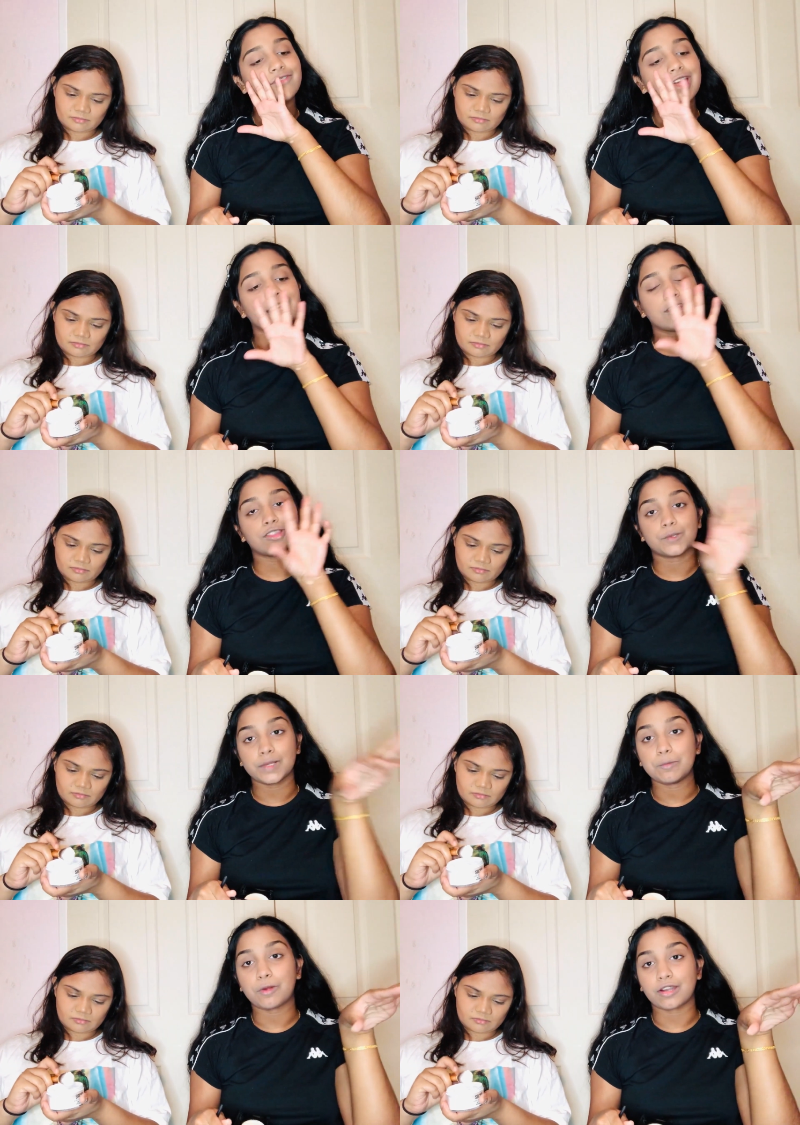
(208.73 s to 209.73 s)
Speaker 1: like
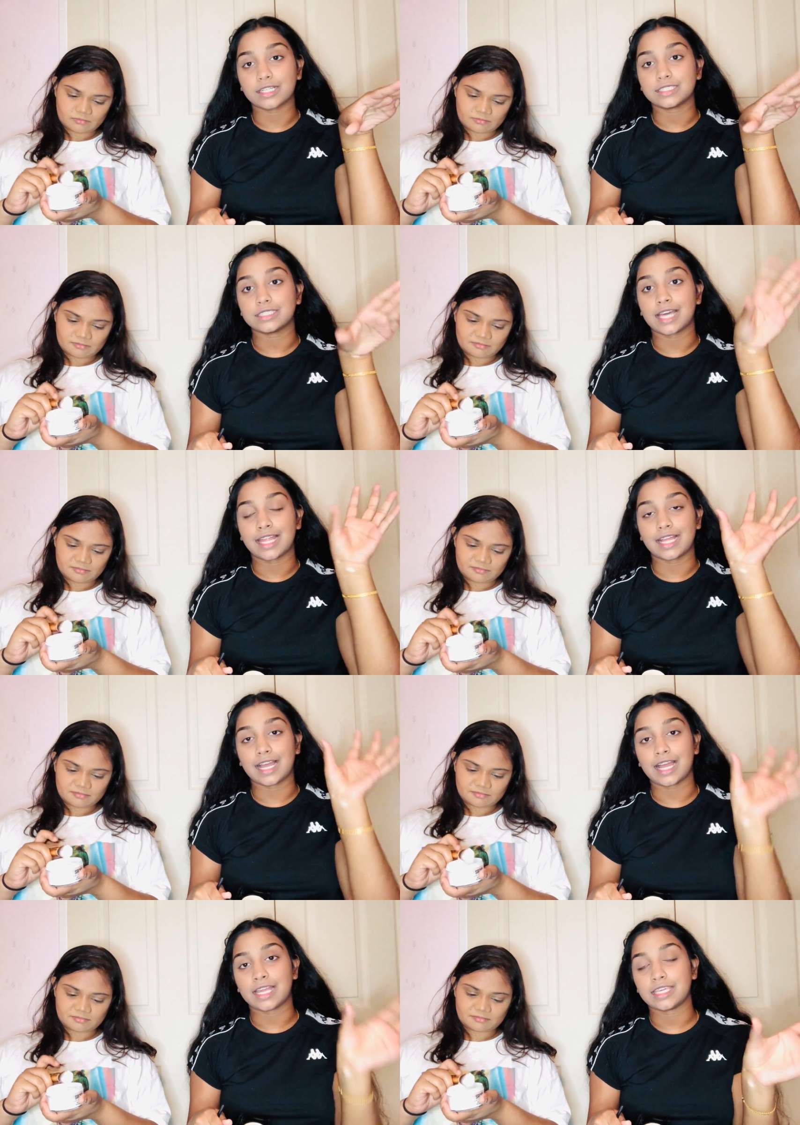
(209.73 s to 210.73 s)
three products that
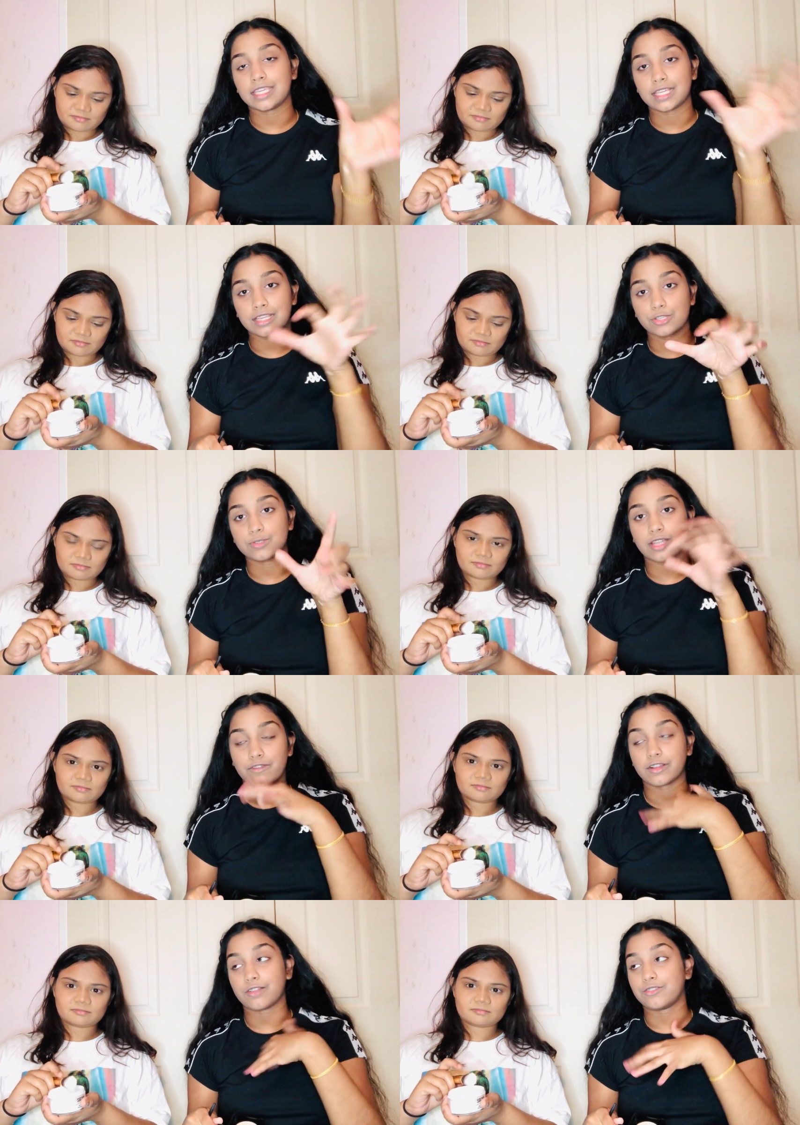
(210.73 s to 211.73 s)
I use
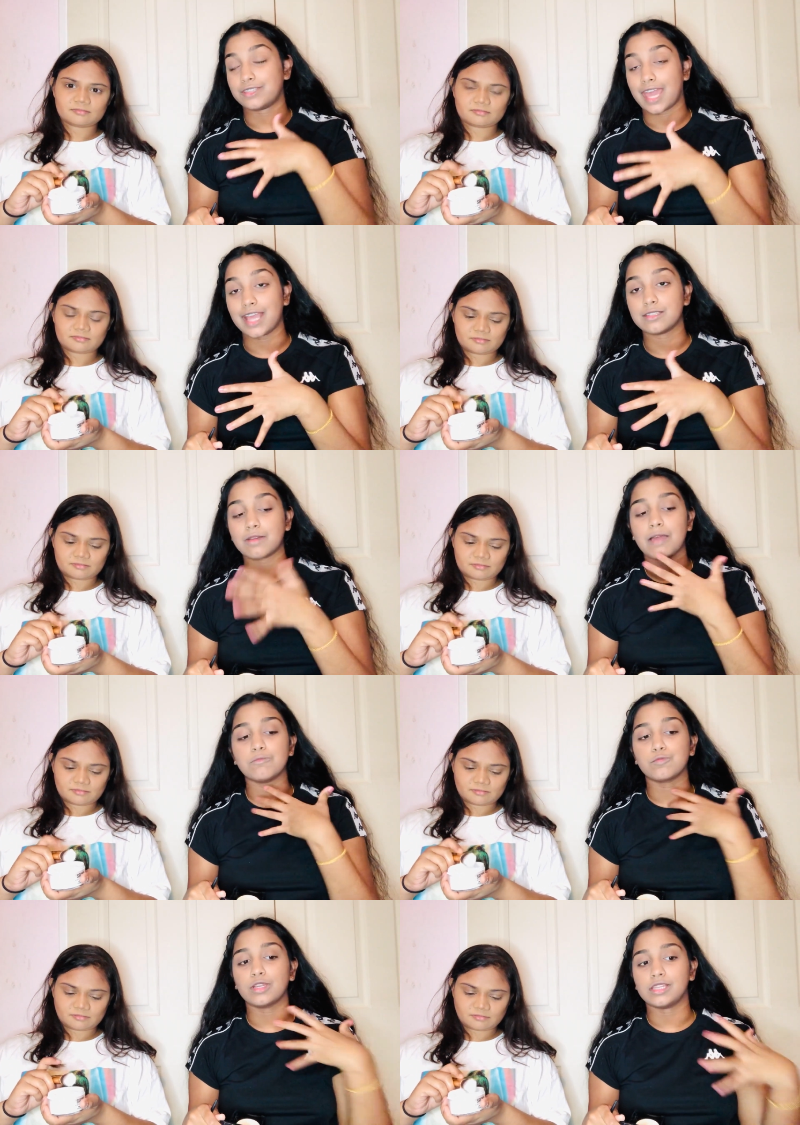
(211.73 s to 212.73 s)
every other day so
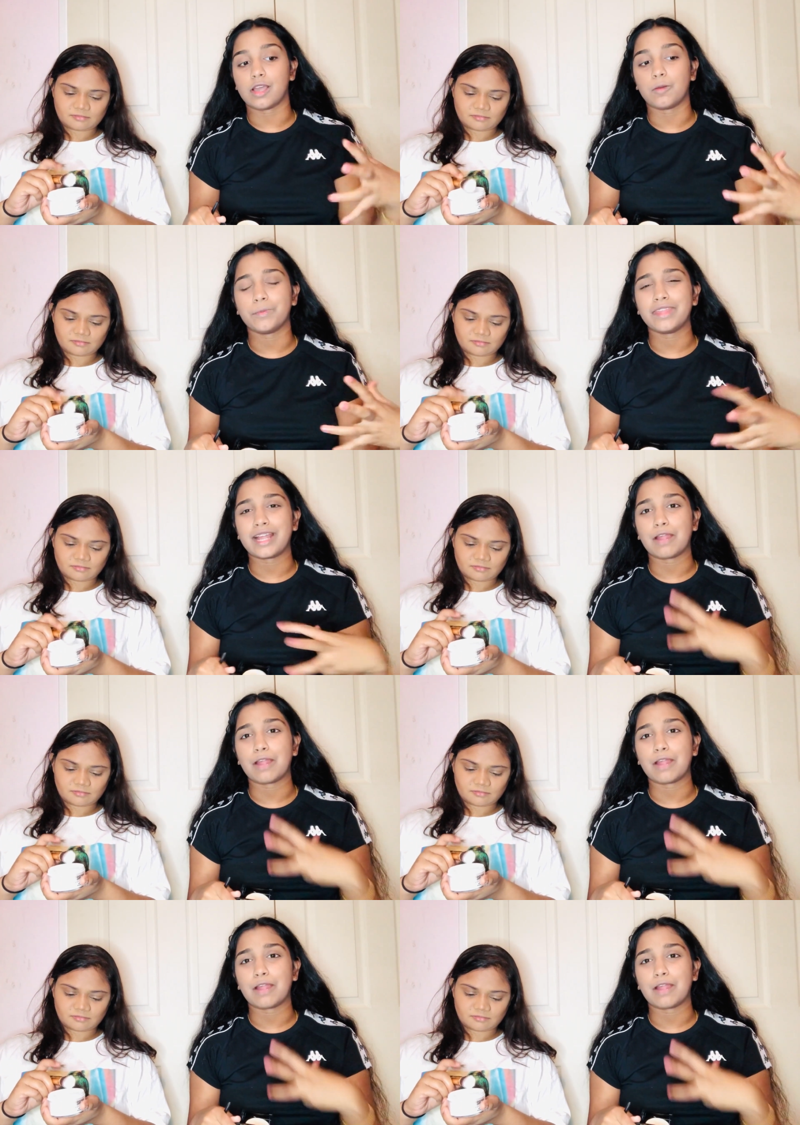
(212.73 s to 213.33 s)
i'm really open like